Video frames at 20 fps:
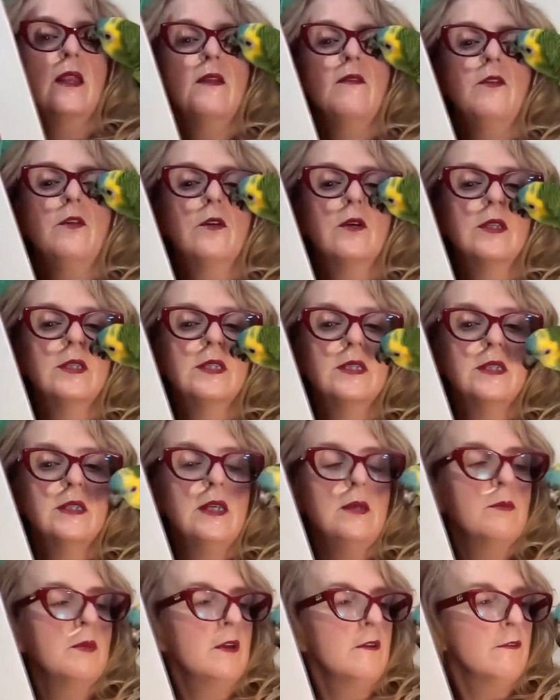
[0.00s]
if you can see,
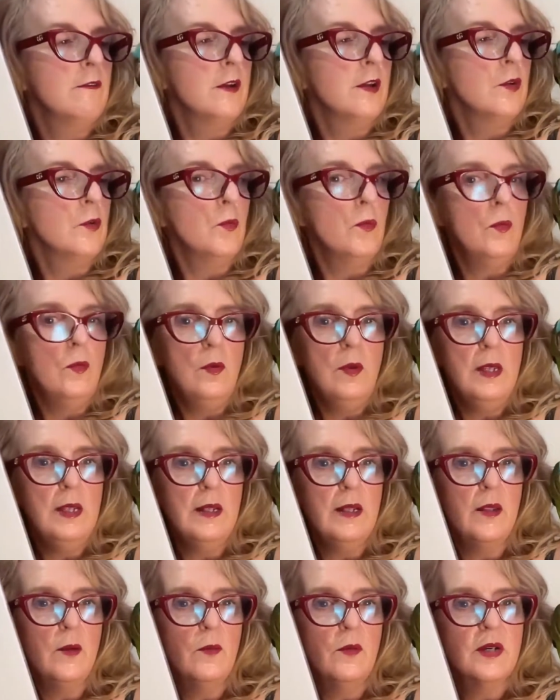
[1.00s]
my friend
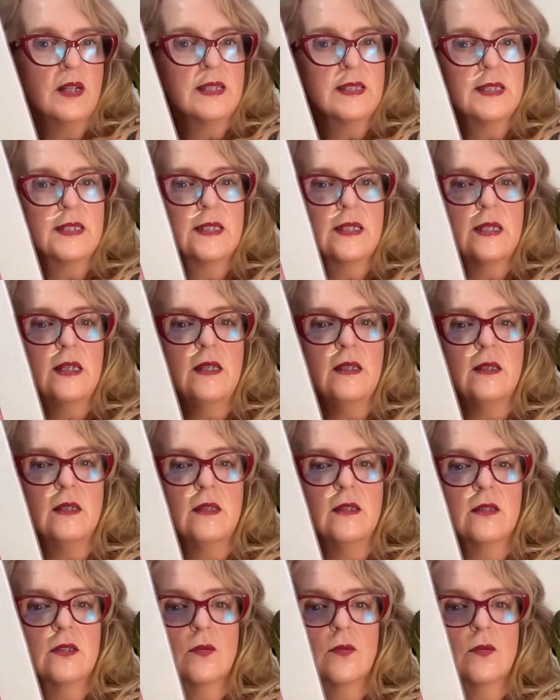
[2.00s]
really wants to eat this